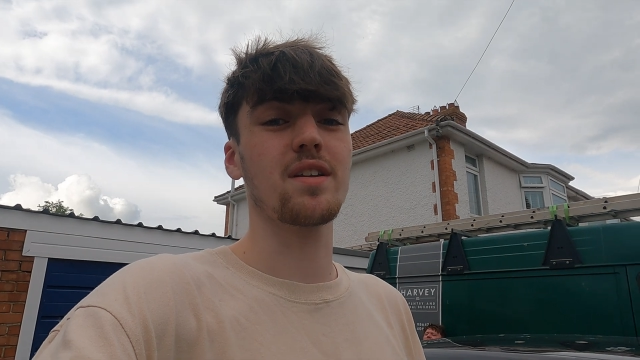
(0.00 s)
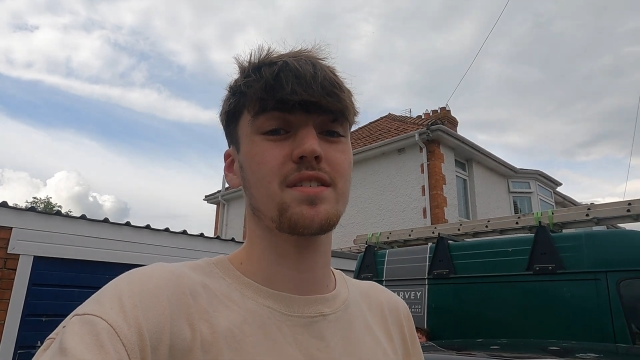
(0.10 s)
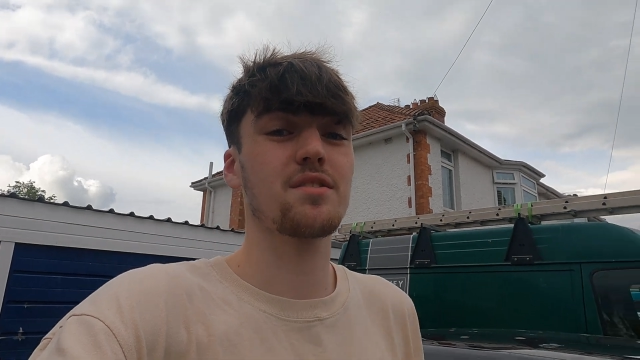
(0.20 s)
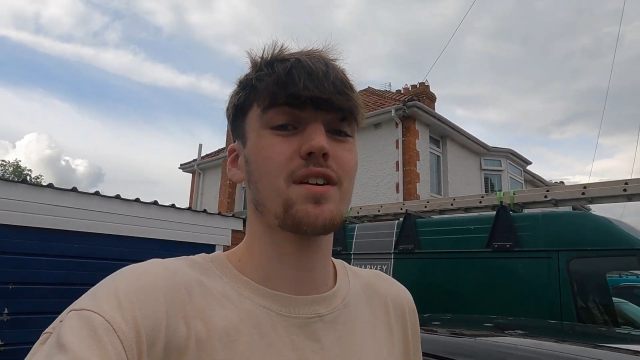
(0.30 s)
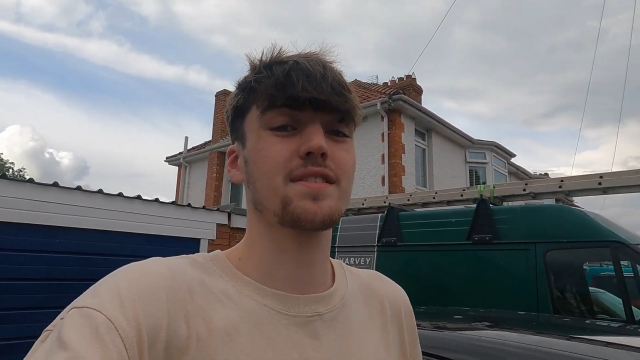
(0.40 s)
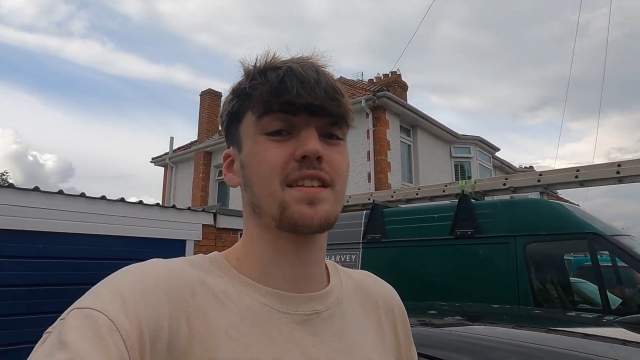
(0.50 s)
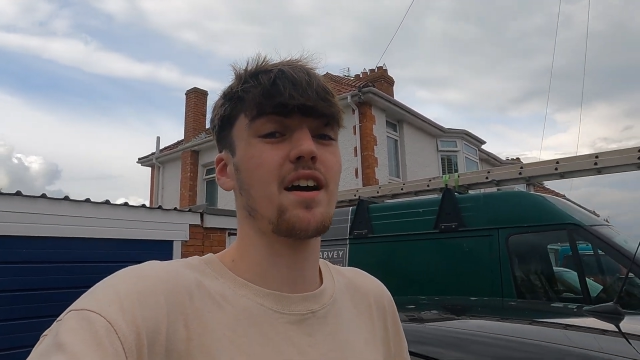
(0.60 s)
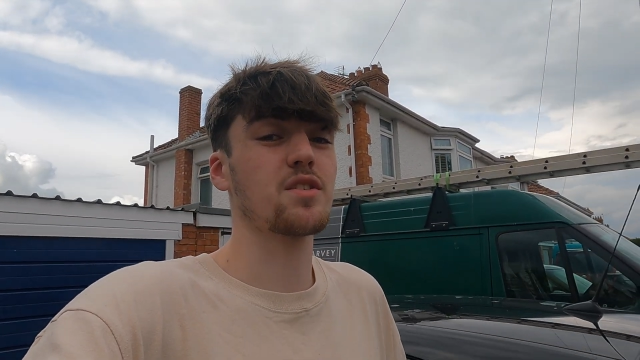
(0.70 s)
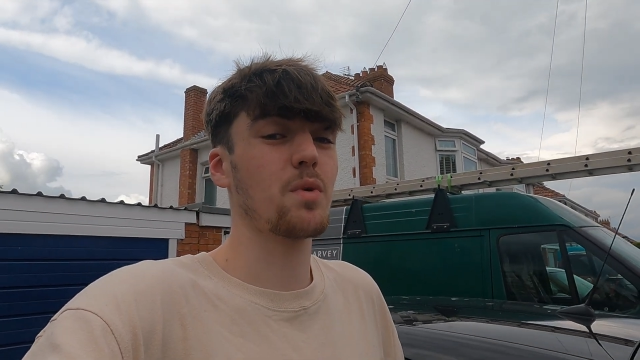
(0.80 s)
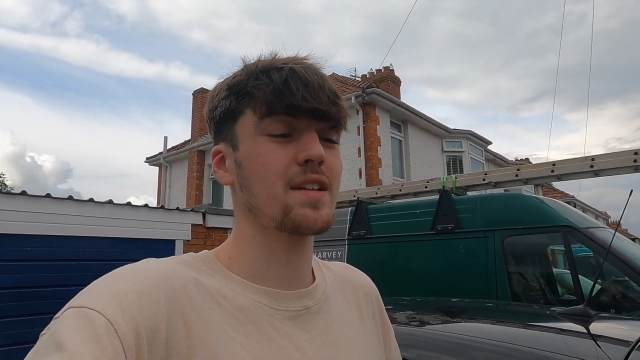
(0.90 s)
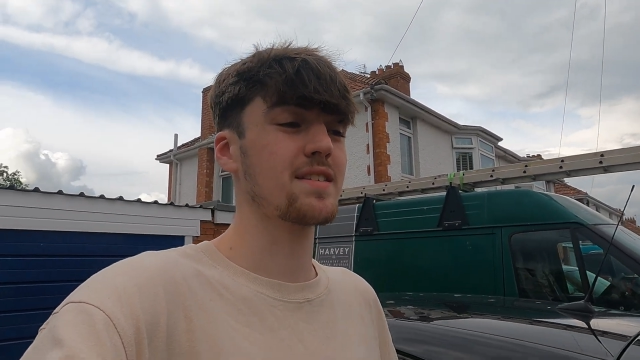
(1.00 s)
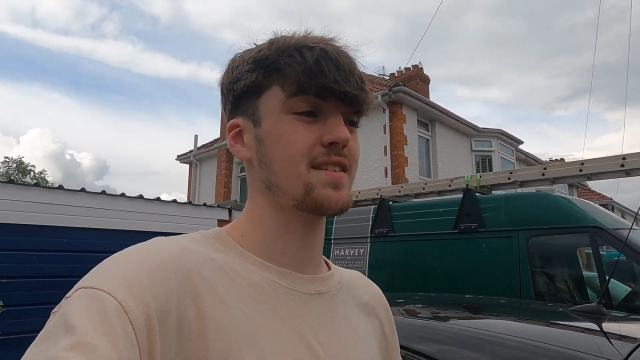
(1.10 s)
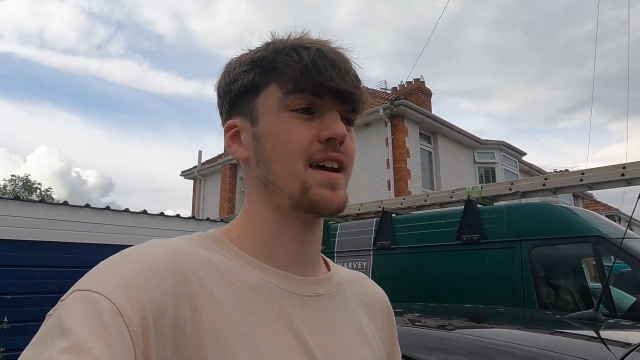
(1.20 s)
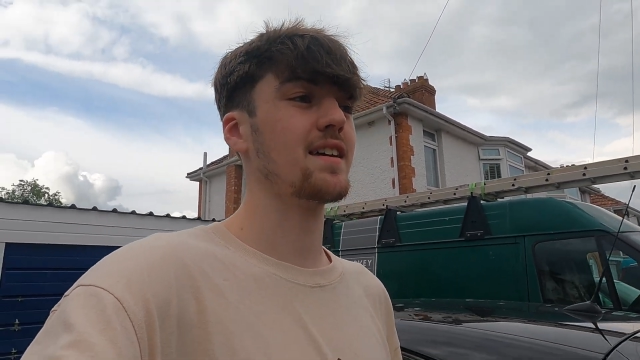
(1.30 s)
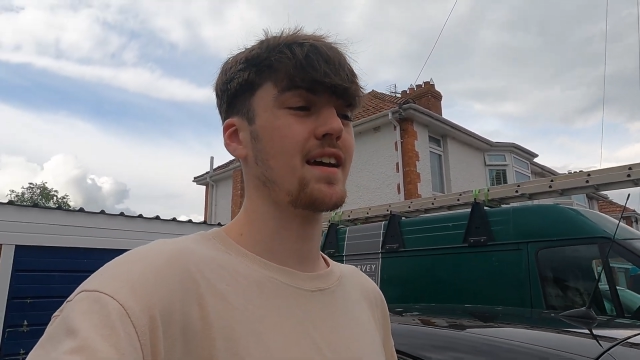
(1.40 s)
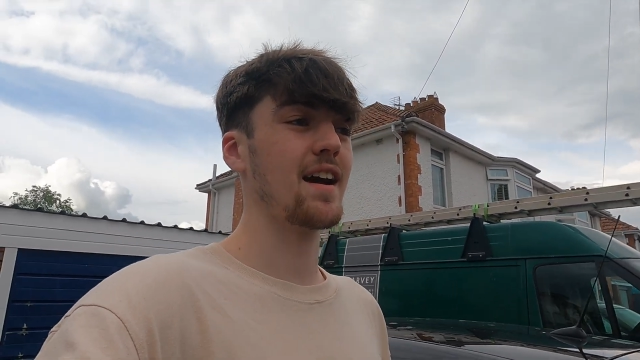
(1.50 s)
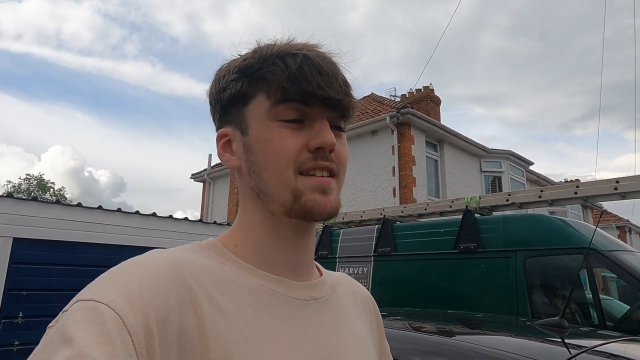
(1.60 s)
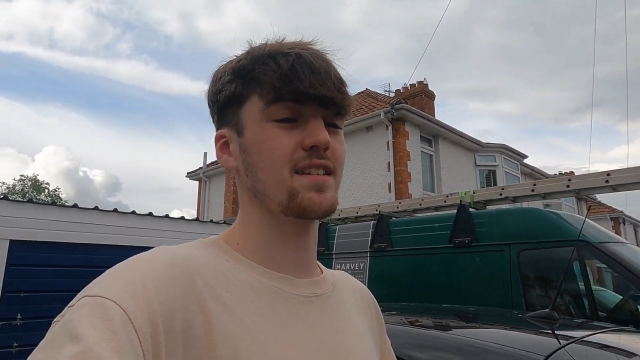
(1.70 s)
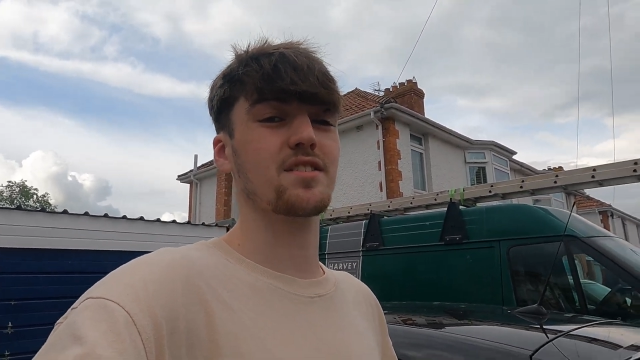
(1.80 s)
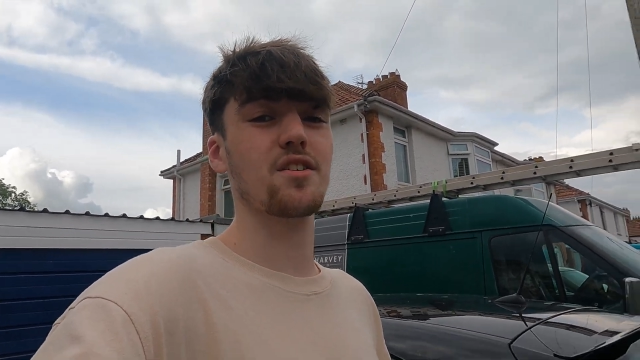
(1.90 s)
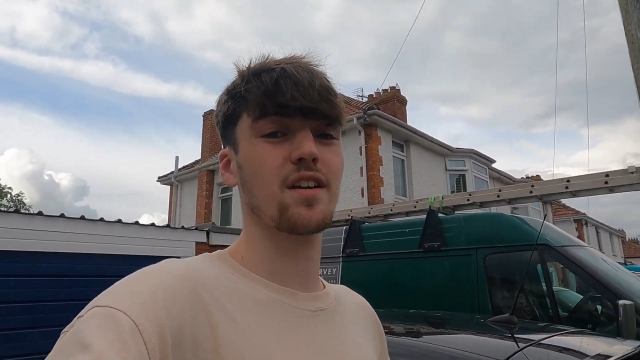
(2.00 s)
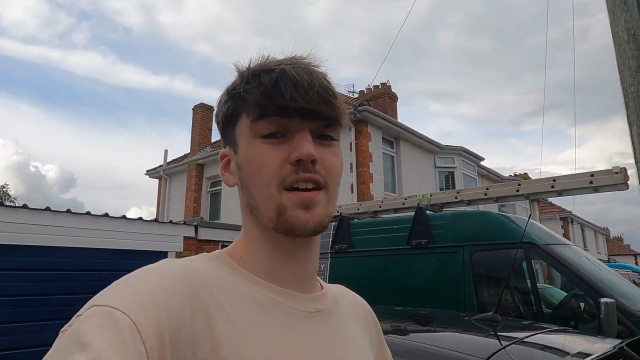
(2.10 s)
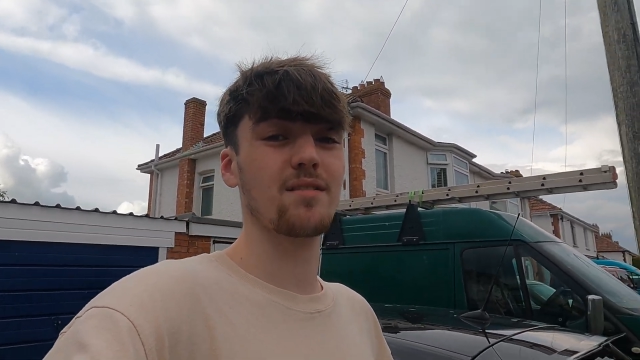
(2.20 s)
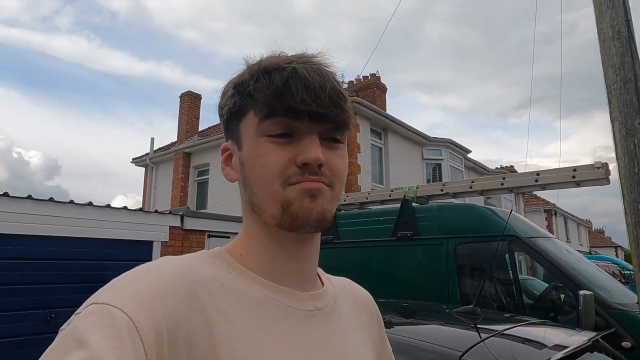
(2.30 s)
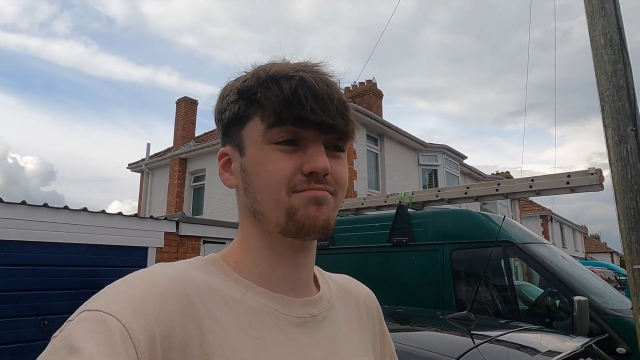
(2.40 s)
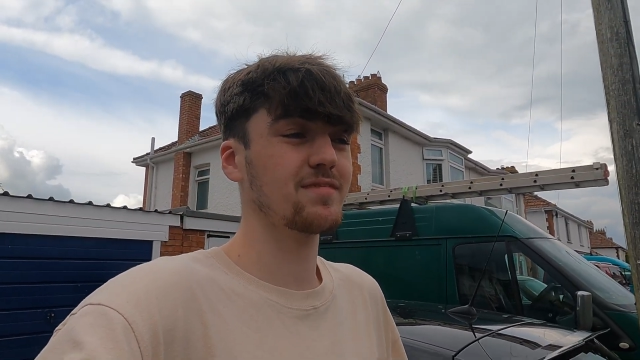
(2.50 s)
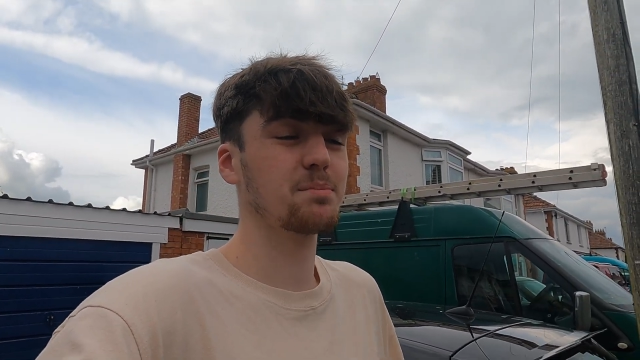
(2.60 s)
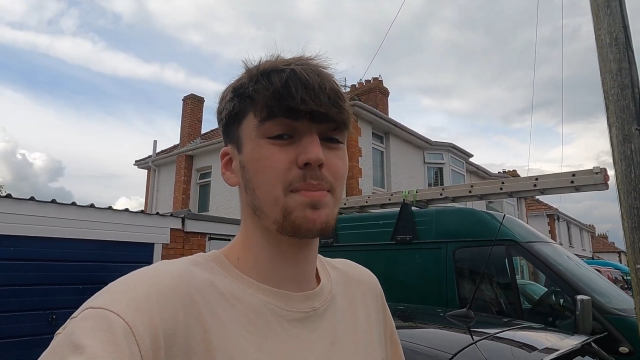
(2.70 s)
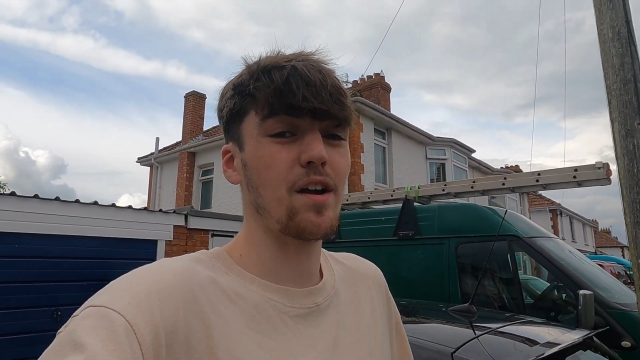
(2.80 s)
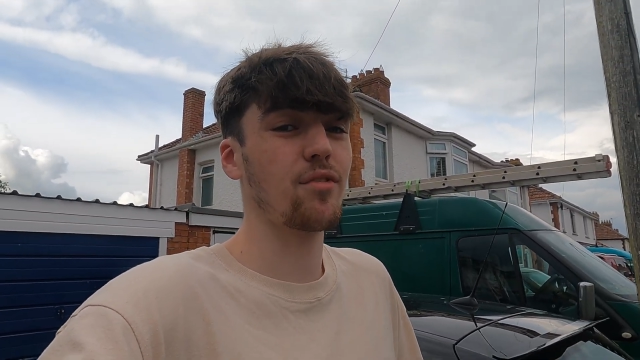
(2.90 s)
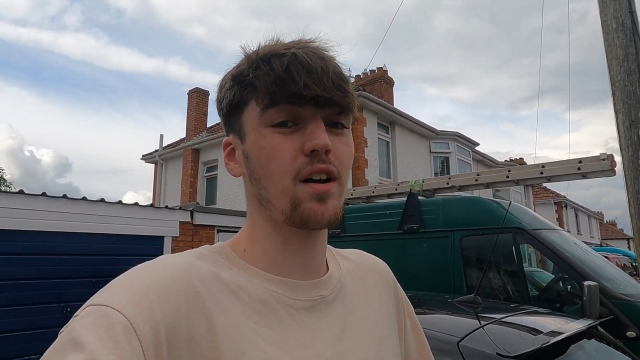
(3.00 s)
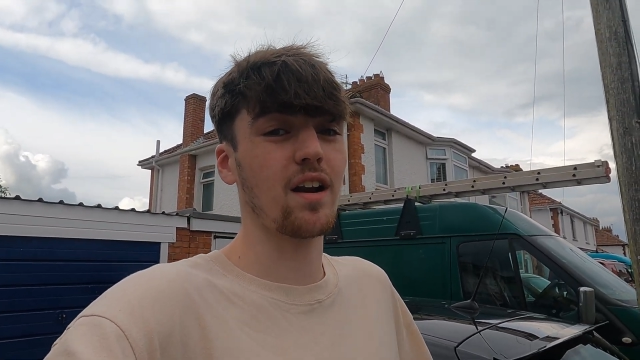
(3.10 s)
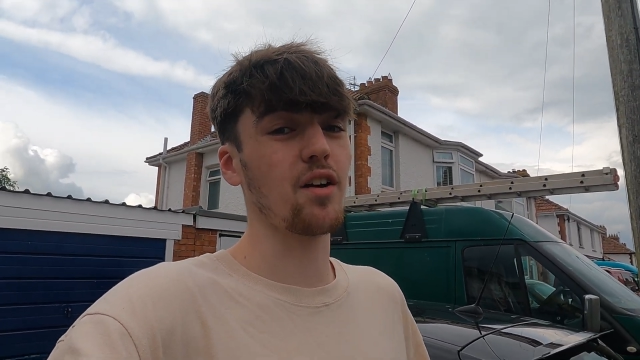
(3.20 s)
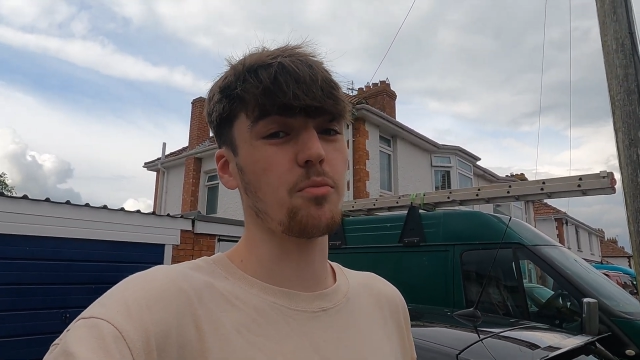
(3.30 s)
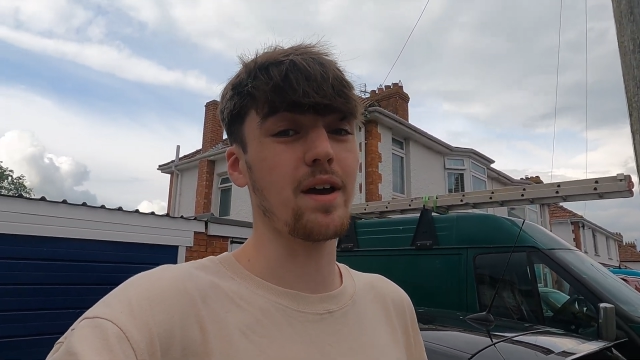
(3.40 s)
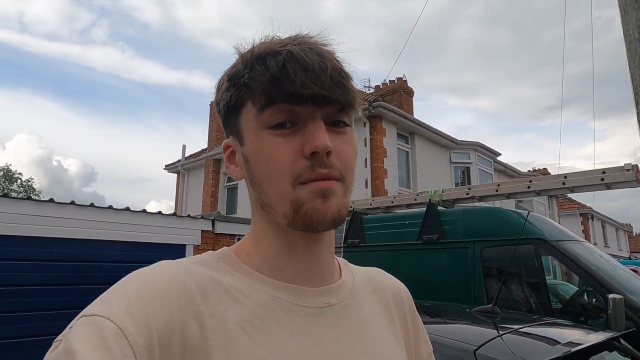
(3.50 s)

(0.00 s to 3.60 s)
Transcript: It's the risk that I was willing to take, and I took it, and it's backfired a little bit.